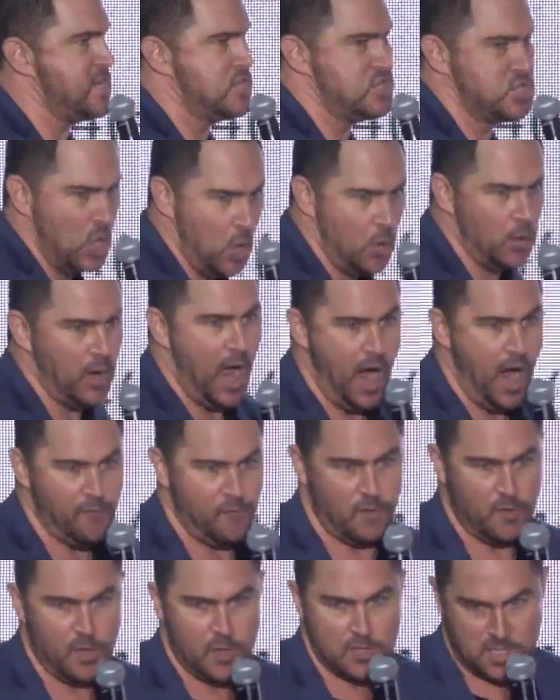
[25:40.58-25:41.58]
and you don't
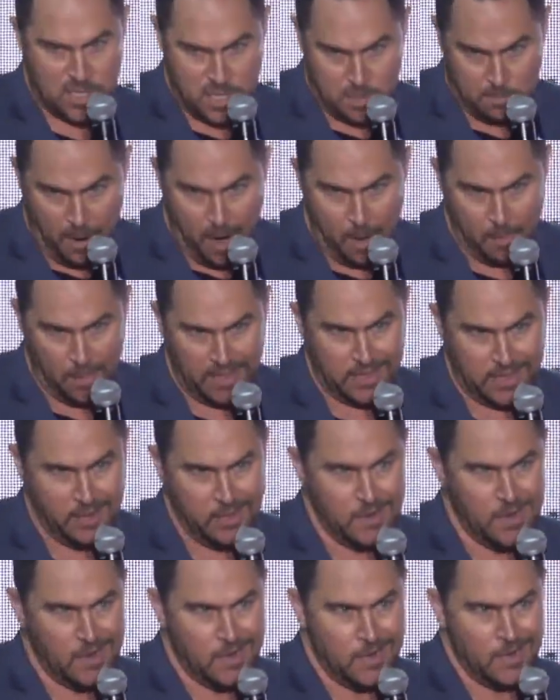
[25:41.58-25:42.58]
offer those to the public,
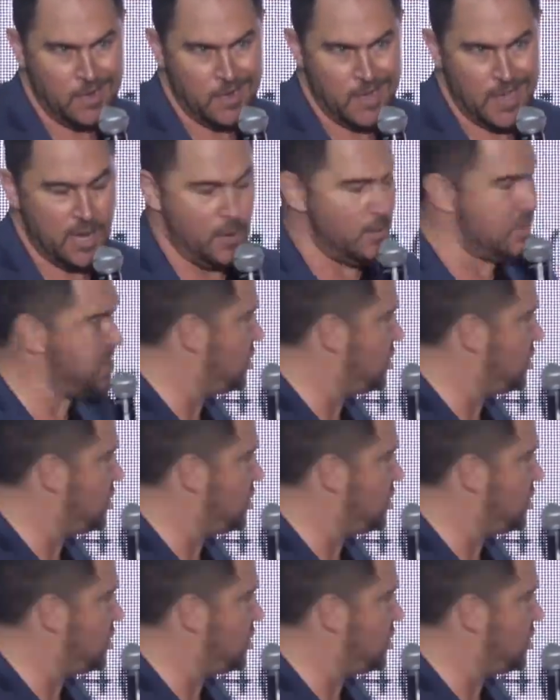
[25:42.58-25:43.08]
in